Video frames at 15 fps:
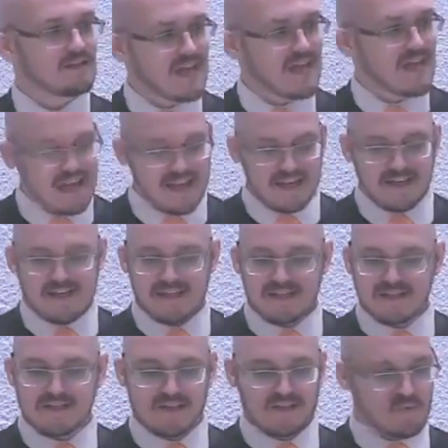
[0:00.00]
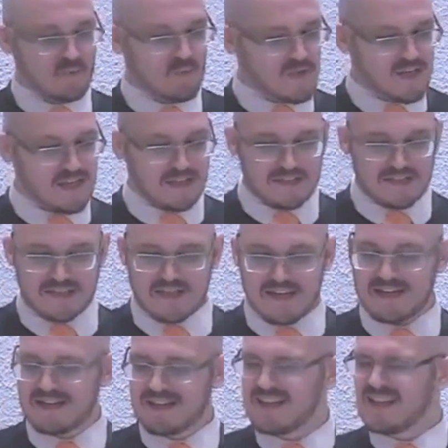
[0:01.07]
days and weeks
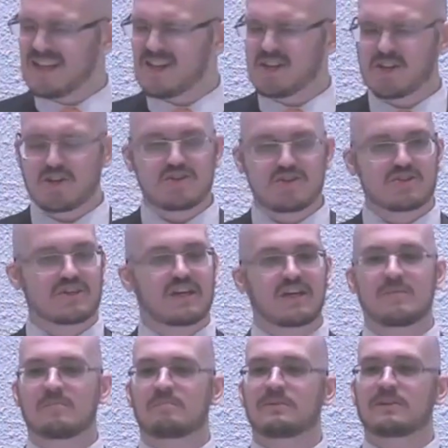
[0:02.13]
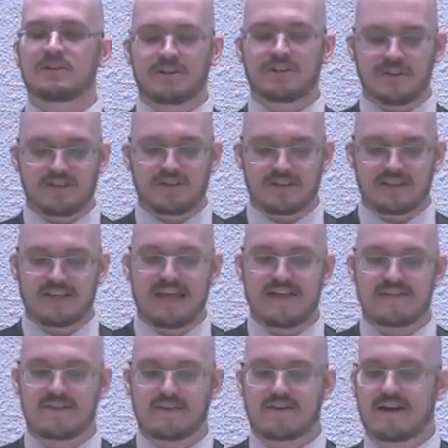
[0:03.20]
and years can blur
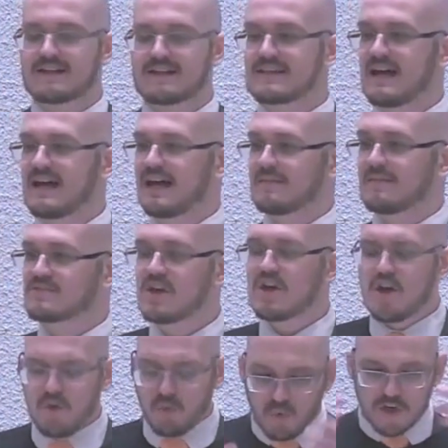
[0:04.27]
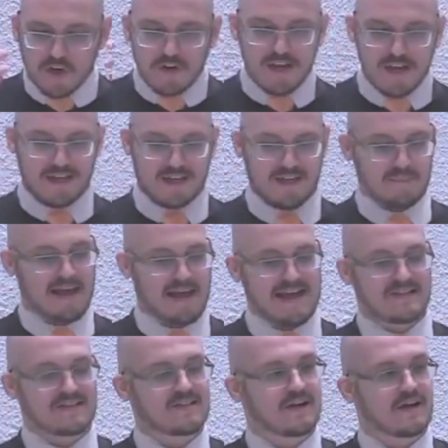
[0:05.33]
together at times, whirring
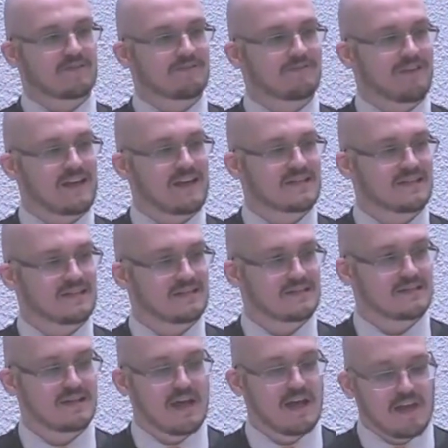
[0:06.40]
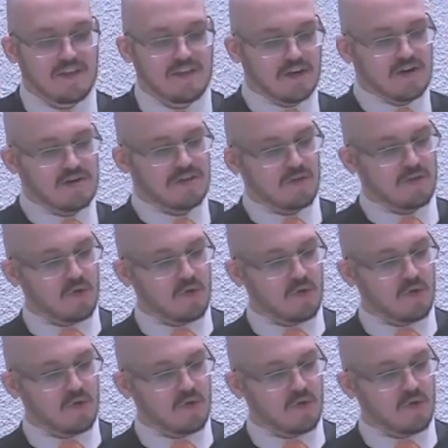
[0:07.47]
past our faces. The earth